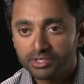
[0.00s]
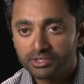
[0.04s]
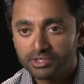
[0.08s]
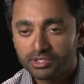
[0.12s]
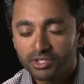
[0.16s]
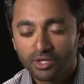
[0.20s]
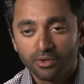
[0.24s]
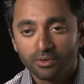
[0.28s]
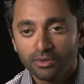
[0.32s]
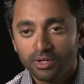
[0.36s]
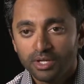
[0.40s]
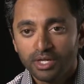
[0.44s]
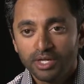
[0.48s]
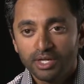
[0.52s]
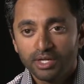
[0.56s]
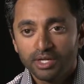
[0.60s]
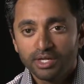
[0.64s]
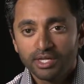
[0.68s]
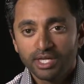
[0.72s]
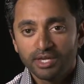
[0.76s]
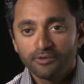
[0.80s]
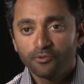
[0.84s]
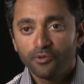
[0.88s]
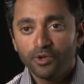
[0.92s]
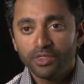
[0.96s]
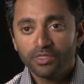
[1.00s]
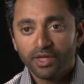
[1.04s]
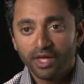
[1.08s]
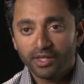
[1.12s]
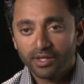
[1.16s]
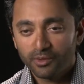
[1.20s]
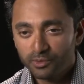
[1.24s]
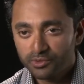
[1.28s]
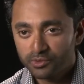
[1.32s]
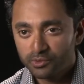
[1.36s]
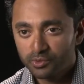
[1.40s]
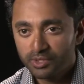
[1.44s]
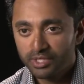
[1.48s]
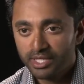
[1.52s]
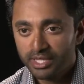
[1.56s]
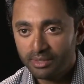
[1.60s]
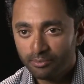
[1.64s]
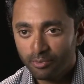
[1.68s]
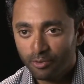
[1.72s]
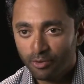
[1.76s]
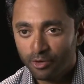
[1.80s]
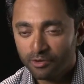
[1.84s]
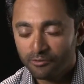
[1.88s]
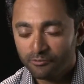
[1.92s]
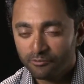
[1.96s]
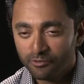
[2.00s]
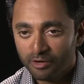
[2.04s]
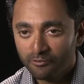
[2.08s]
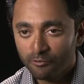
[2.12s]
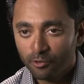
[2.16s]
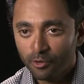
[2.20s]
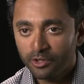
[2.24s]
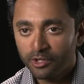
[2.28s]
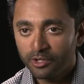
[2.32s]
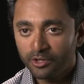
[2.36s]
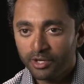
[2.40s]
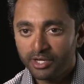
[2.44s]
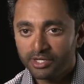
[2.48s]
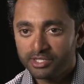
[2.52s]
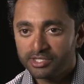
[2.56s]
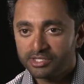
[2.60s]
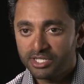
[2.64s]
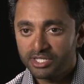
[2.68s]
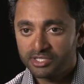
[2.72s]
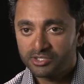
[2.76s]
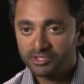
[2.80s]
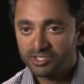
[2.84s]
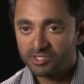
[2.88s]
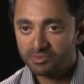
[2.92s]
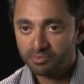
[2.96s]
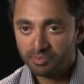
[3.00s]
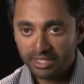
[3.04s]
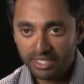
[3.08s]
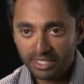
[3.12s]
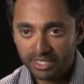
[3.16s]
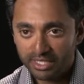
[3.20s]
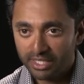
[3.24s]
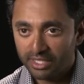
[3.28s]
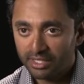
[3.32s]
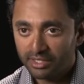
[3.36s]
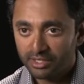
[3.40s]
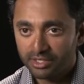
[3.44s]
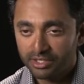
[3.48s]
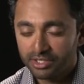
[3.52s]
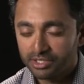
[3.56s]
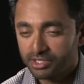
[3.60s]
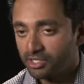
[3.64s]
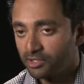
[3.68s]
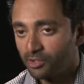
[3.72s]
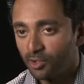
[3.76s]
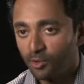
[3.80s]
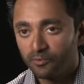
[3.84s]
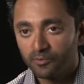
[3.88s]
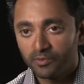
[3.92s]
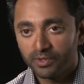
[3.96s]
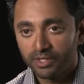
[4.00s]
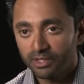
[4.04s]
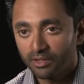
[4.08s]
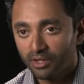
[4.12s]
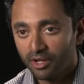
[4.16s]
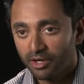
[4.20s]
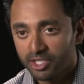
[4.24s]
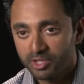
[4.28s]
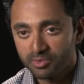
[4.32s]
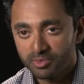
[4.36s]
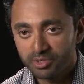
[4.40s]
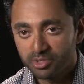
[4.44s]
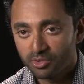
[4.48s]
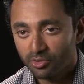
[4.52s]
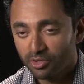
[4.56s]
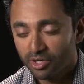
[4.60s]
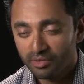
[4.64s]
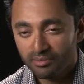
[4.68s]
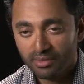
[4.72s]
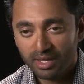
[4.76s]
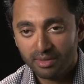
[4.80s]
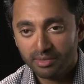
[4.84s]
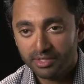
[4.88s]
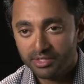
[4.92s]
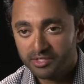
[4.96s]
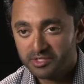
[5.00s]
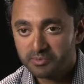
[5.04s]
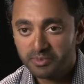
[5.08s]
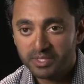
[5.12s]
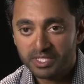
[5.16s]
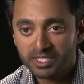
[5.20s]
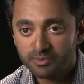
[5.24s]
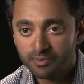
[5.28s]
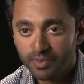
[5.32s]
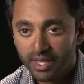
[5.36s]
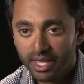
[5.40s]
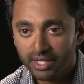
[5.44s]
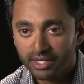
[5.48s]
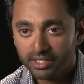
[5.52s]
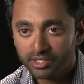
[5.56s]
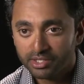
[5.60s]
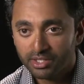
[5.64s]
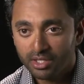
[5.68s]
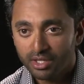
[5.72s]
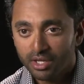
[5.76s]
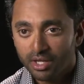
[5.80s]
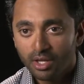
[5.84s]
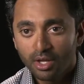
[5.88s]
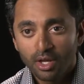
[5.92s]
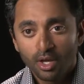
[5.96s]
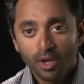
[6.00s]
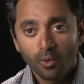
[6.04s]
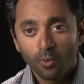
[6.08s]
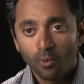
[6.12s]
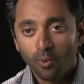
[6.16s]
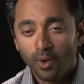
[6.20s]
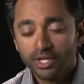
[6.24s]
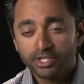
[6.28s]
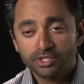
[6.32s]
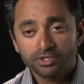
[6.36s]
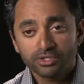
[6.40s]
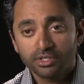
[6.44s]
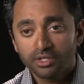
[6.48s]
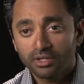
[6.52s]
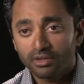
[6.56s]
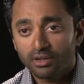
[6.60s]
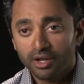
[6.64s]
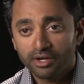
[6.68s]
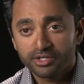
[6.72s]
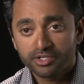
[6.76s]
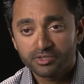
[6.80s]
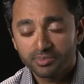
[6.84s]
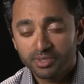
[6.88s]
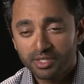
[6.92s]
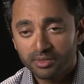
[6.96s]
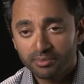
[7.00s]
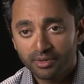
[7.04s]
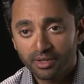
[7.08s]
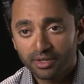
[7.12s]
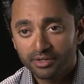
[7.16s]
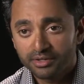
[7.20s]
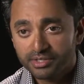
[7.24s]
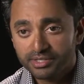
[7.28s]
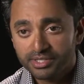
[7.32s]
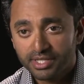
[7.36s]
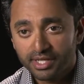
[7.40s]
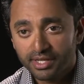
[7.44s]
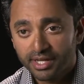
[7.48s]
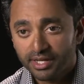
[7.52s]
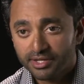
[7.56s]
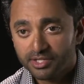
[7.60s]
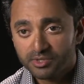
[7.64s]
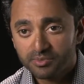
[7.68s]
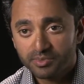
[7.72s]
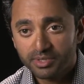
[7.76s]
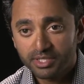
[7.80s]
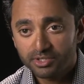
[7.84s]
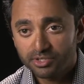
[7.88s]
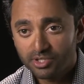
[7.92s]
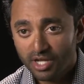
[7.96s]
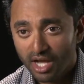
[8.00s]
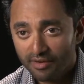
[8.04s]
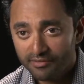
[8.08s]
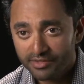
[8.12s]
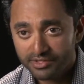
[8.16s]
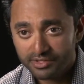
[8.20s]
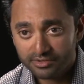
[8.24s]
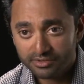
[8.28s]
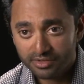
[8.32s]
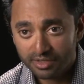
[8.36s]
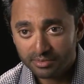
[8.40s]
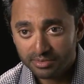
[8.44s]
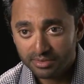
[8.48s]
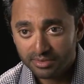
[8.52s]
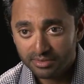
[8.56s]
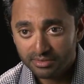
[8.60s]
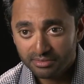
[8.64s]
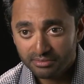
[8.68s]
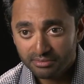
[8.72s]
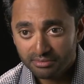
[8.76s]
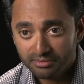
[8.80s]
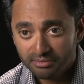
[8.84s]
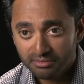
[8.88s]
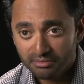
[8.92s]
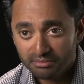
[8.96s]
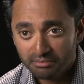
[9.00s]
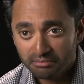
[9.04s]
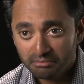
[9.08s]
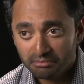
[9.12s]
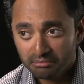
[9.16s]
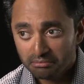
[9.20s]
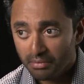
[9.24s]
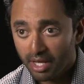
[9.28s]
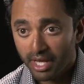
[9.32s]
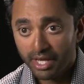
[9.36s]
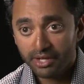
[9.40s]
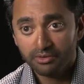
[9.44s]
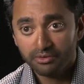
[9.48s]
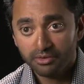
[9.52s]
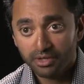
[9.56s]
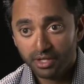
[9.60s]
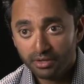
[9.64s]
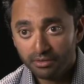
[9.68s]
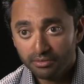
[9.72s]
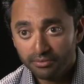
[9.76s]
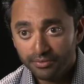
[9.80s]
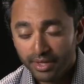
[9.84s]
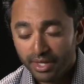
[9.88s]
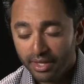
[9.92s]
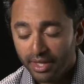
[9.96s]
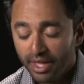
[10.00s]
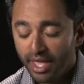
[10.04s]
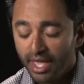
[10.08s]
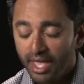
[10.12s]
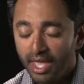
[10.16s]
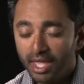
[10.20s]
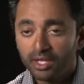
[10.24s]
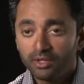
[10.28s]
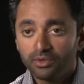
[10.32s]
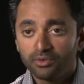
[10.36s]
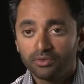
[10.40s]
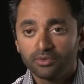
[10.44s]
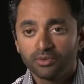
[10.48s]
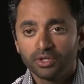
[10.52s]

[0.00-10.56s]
So if we thought it was really important for everyone in the United States to speak English and hopefully a large majority maybe to speak Spanish, why shouldn't a larger people understand how to speak JavaScript? I don't know. And,